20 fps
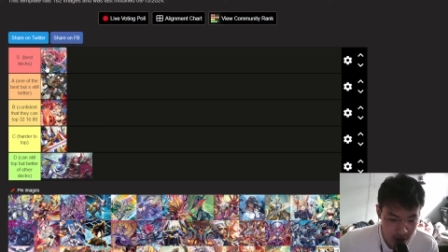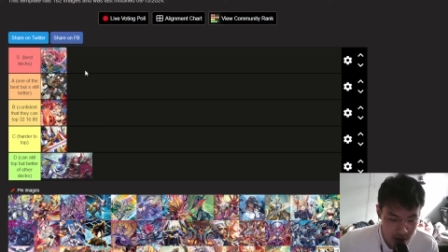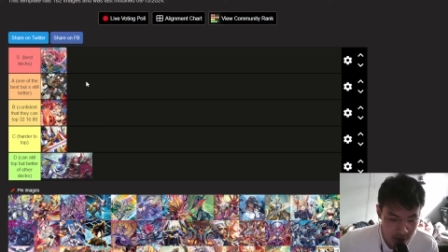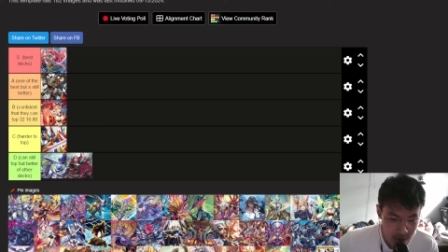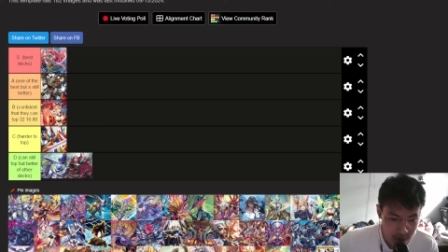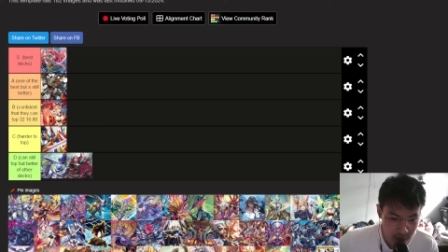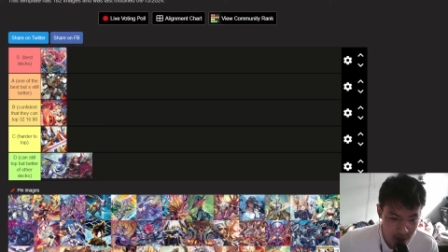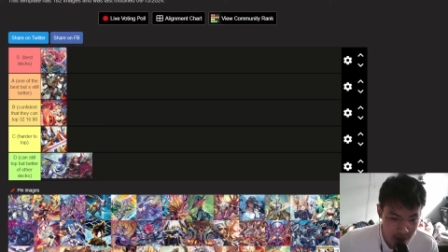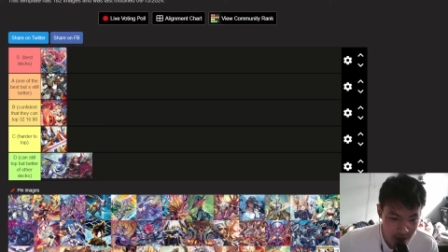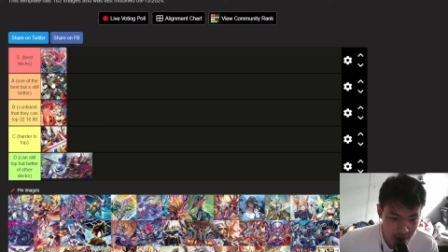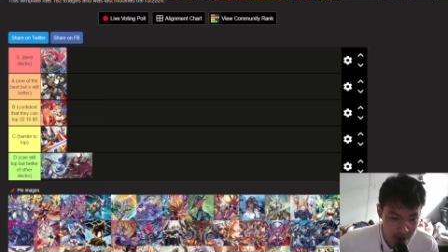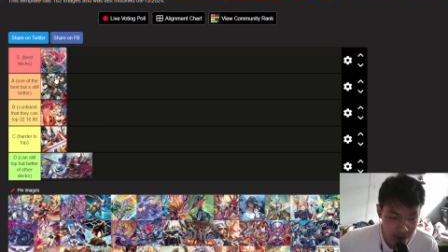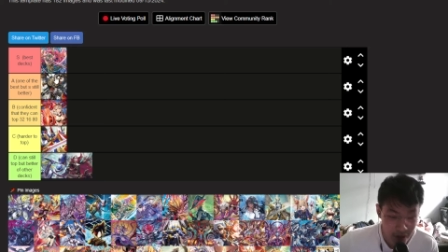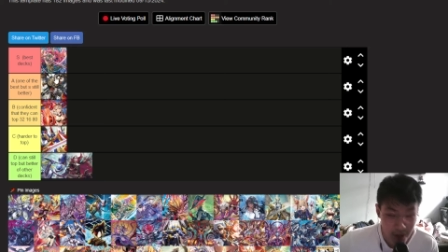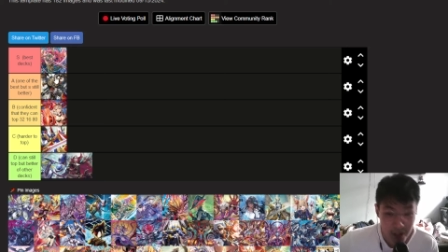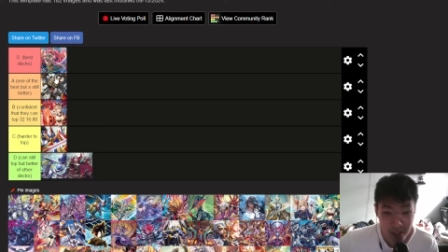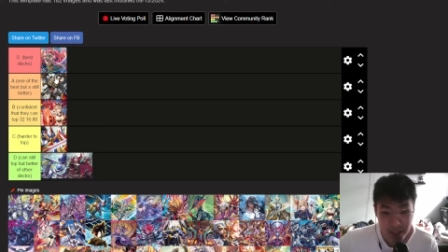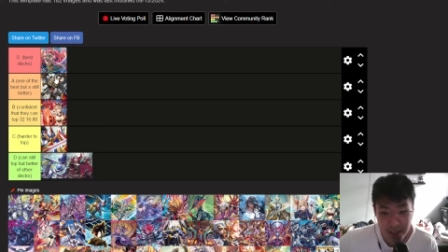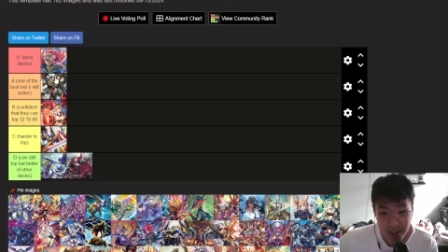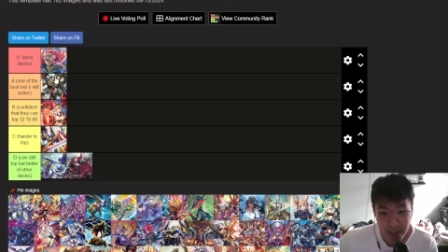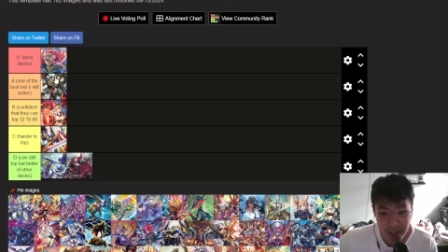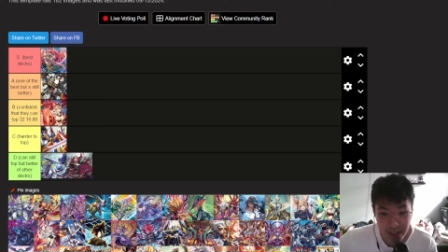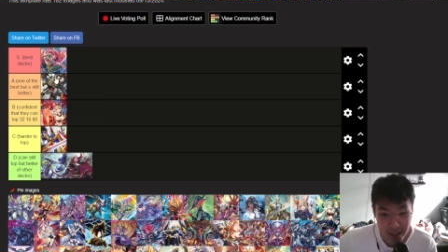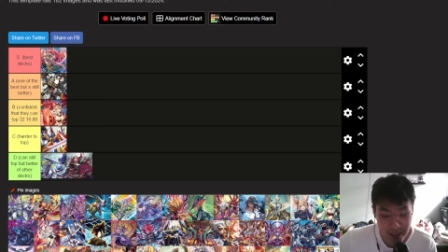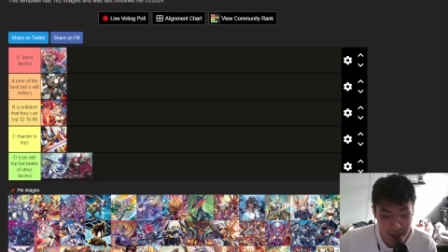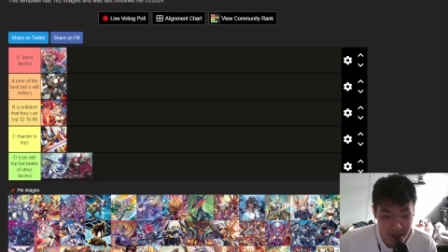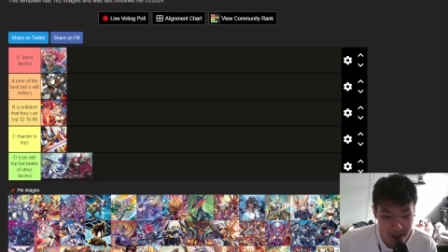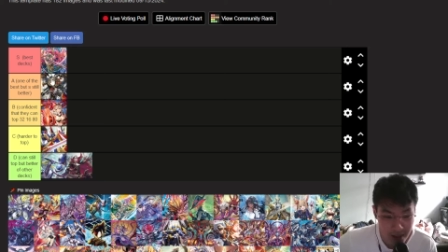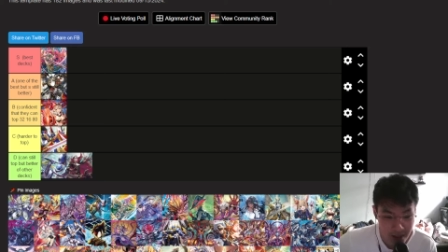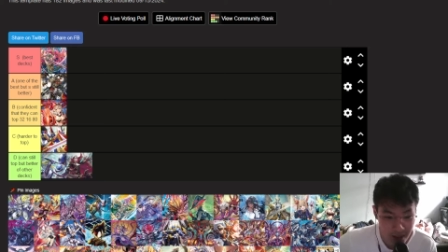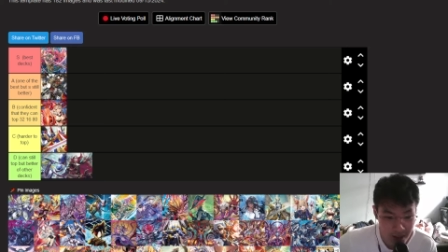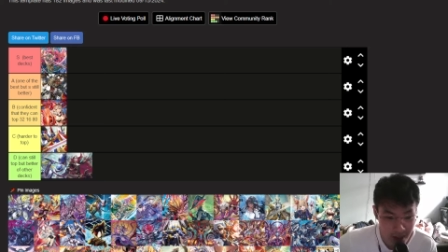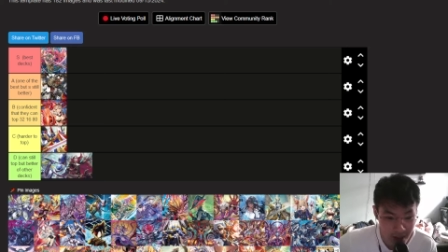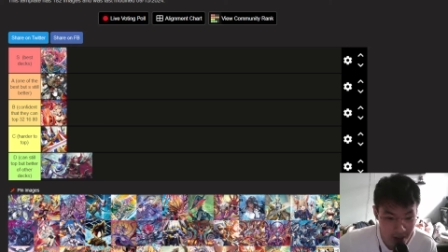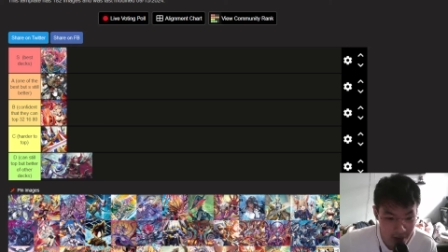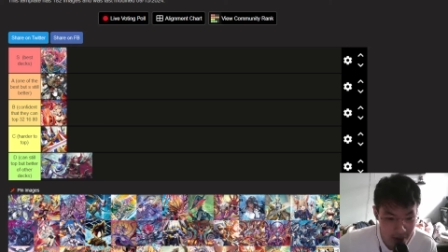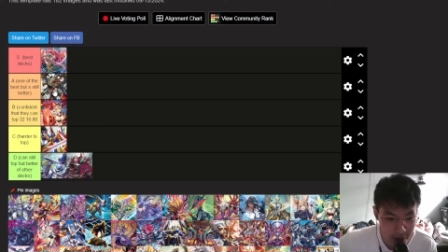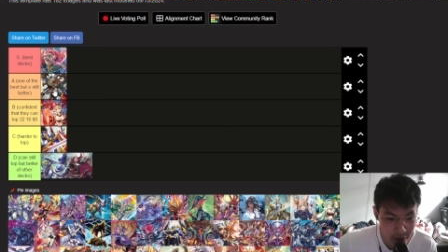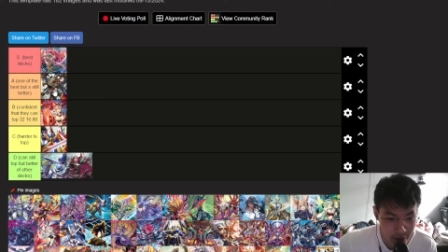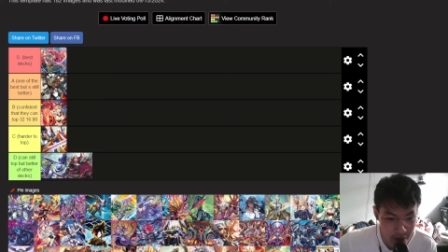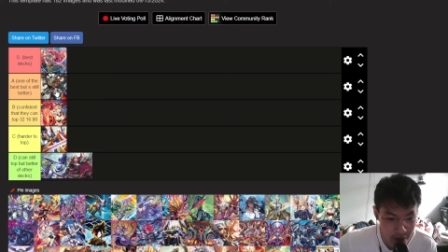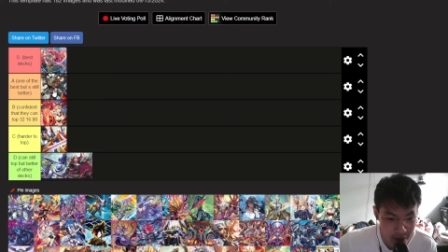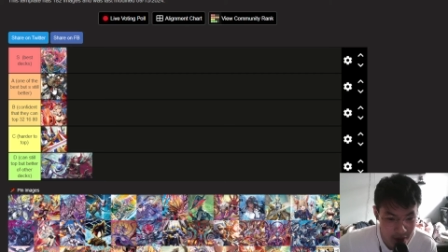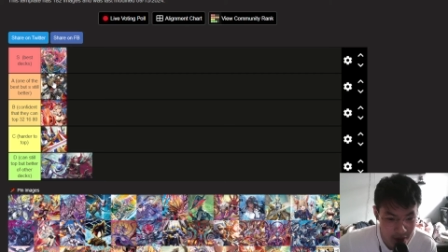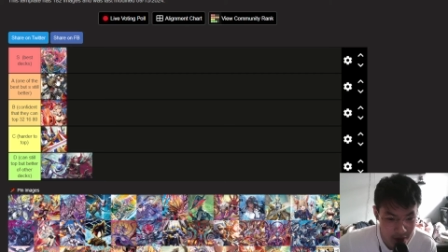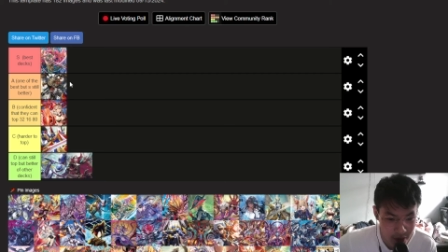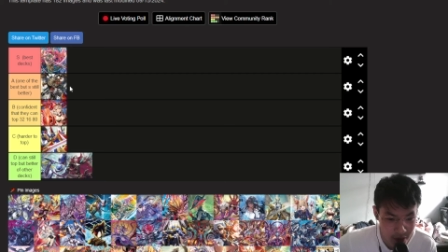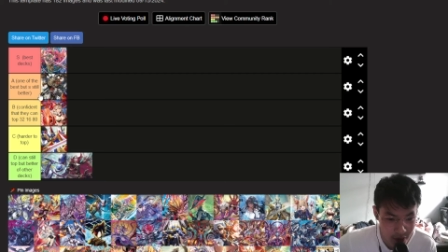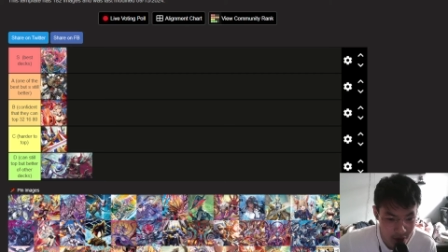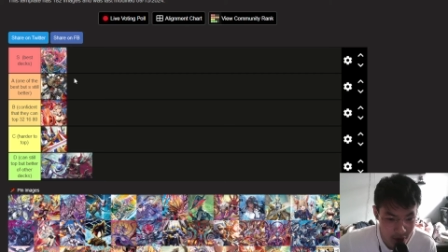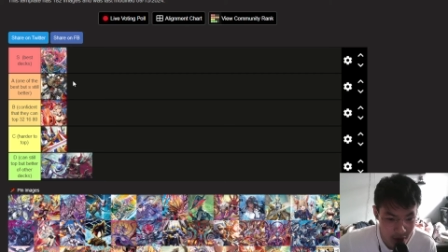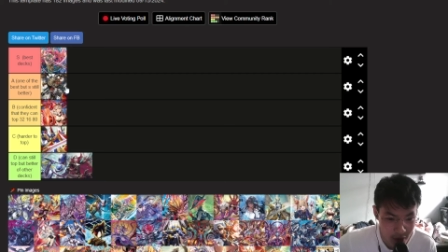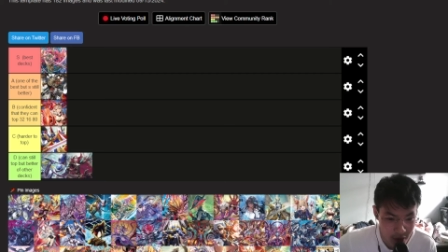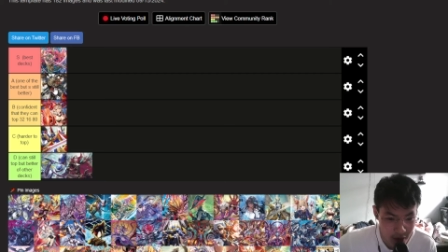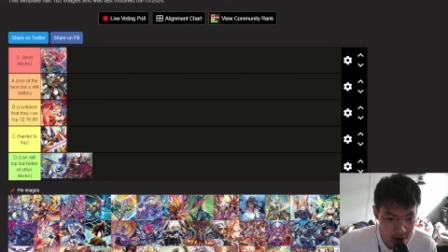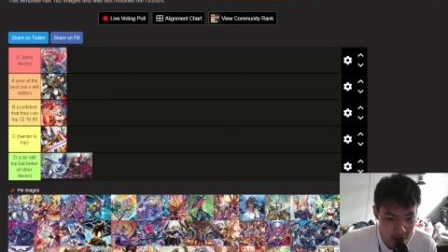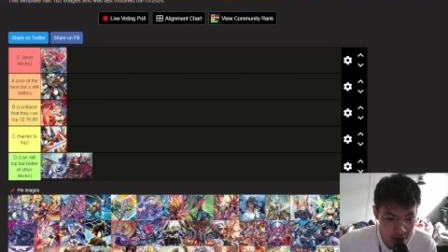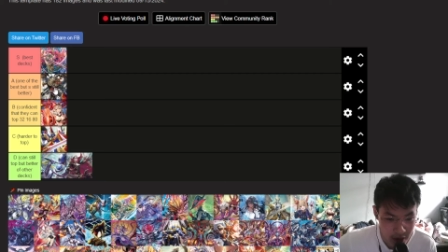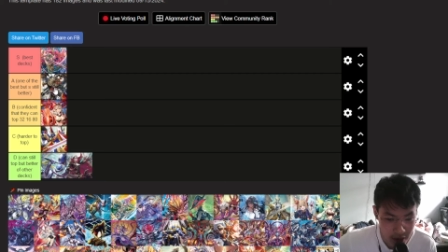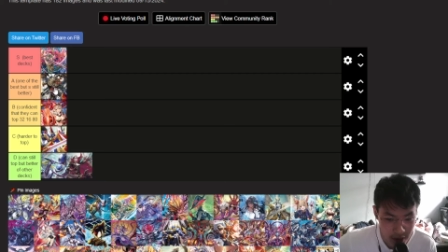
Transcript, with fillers: But if it doesn't, it's gonna be way easier to guard,